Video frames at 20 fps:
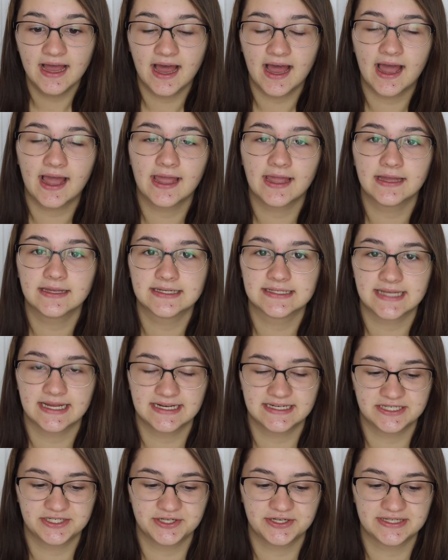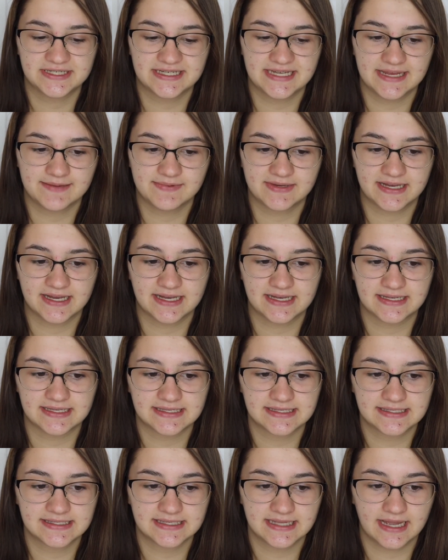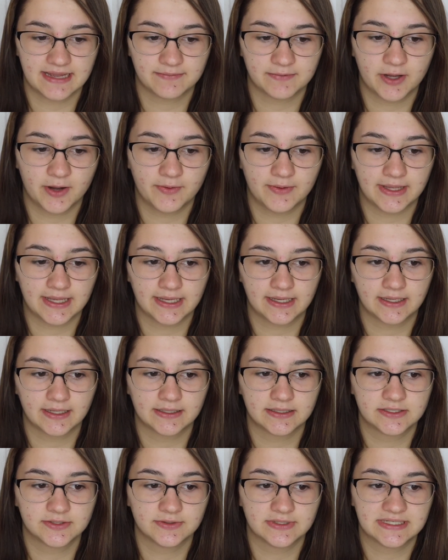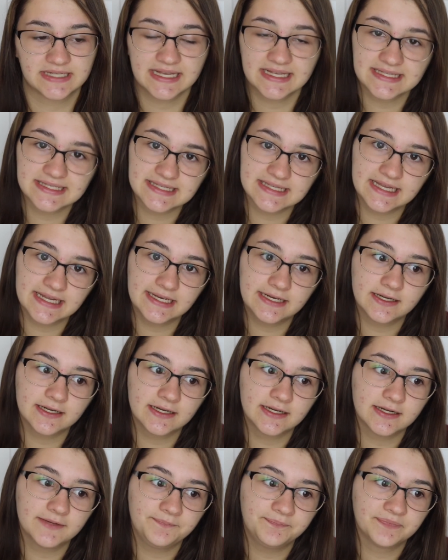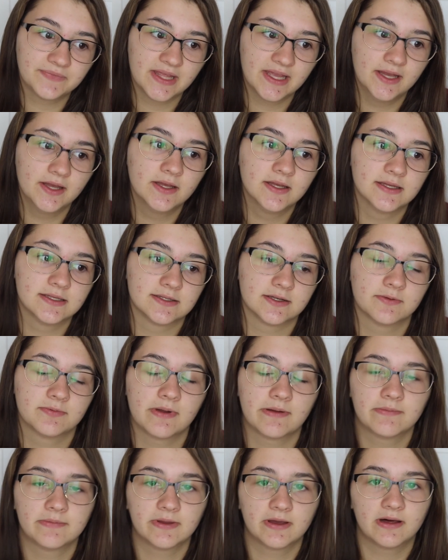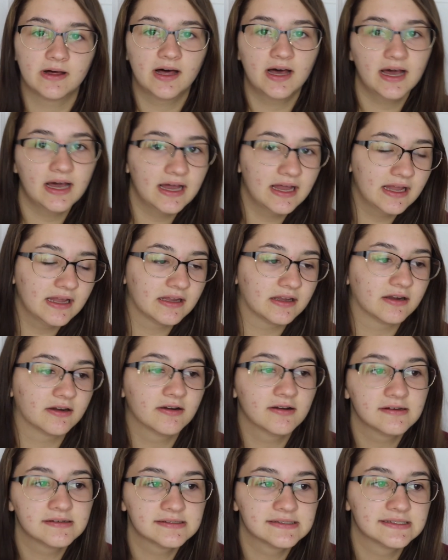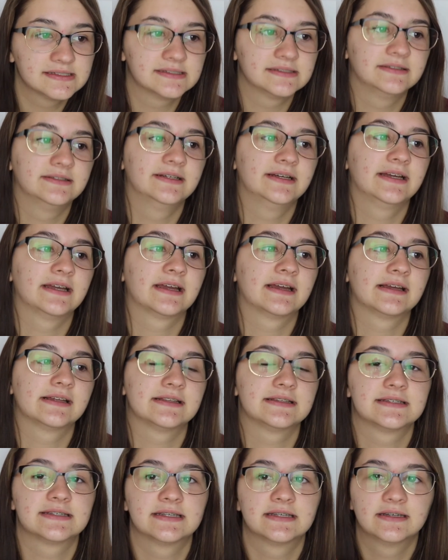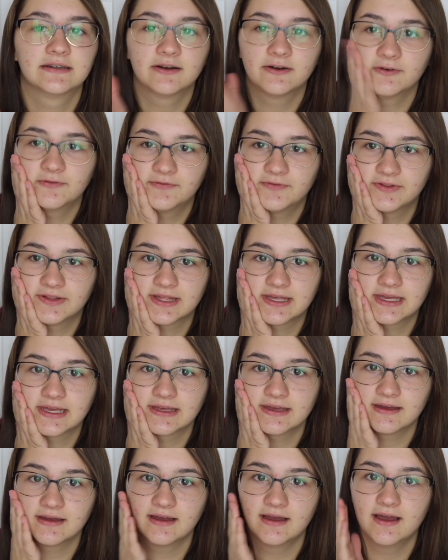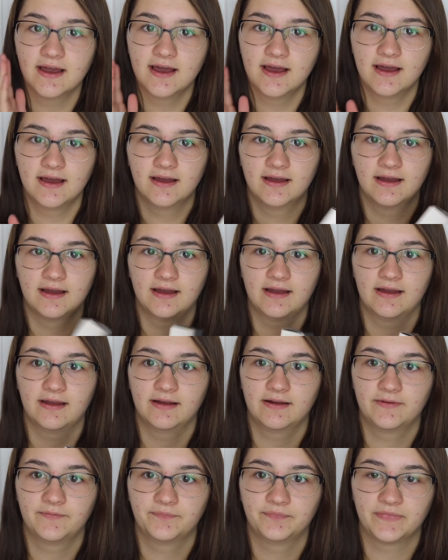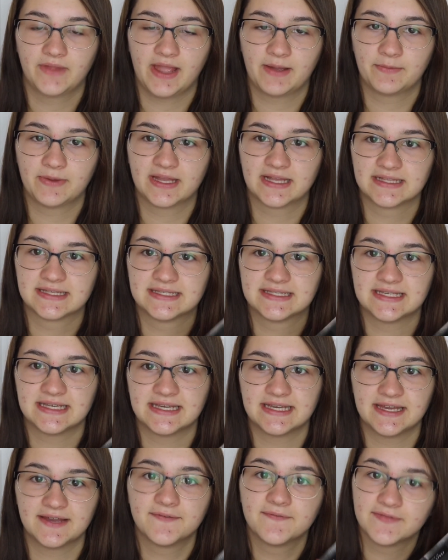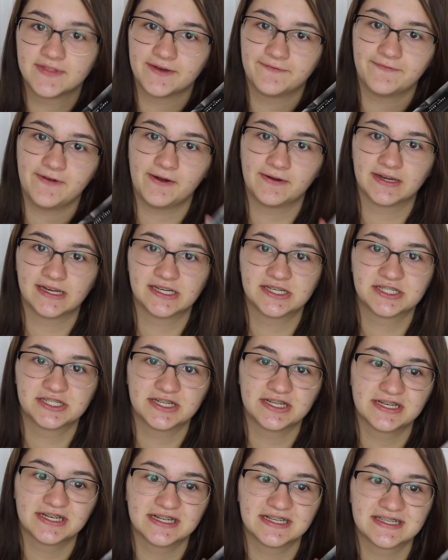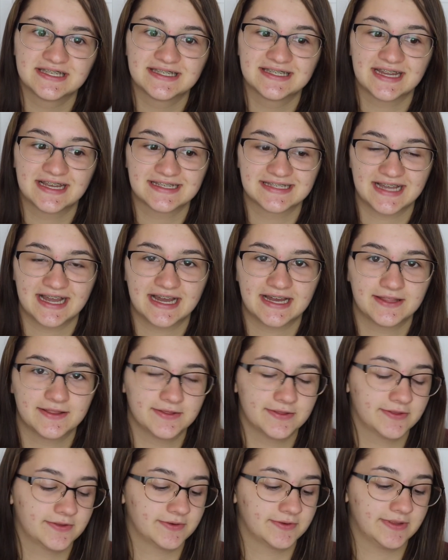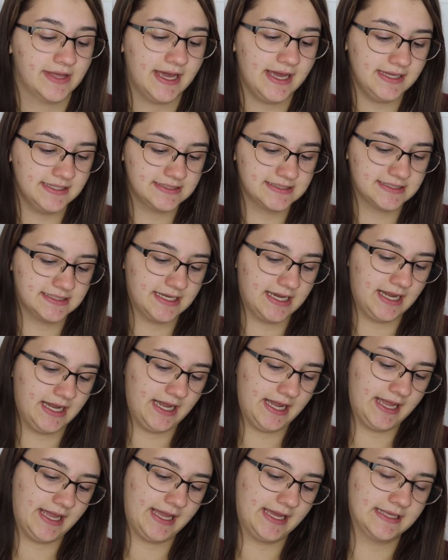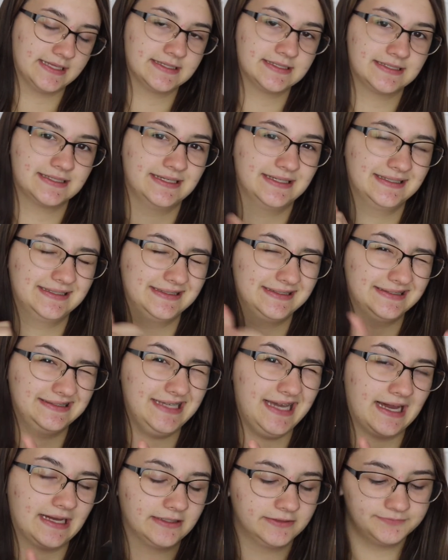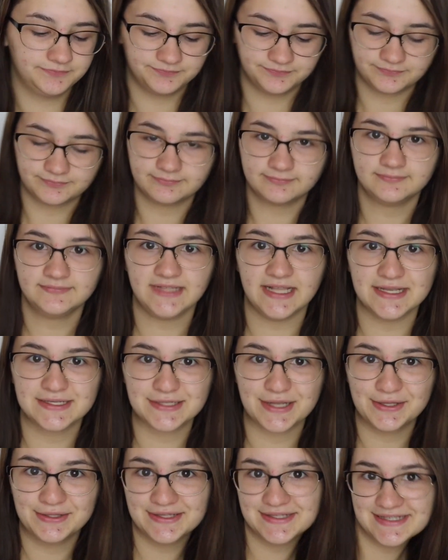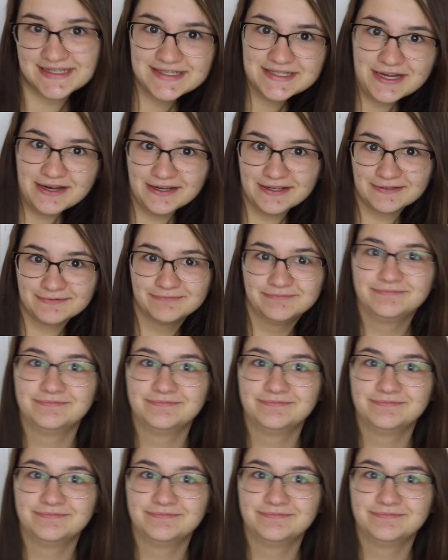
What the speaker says: I decided to do it today because I'm going to a dance later, so it'll probably be a little hot and gross, and hopefully we can see if the foundation stays on through that. And yeah, so let's get started.